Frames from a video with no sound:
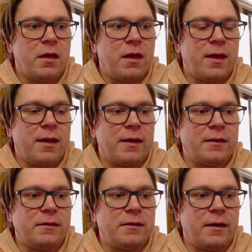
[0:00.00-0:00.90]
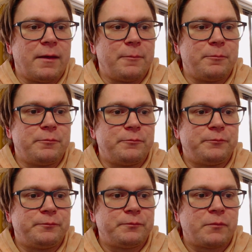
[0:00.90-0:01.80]
and
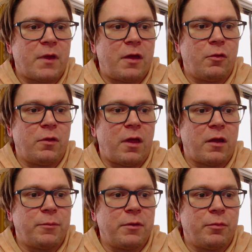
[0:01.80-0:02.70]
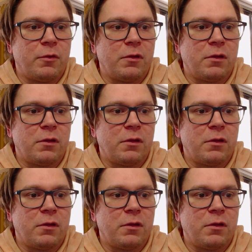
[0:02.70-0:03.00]
I know a lot of people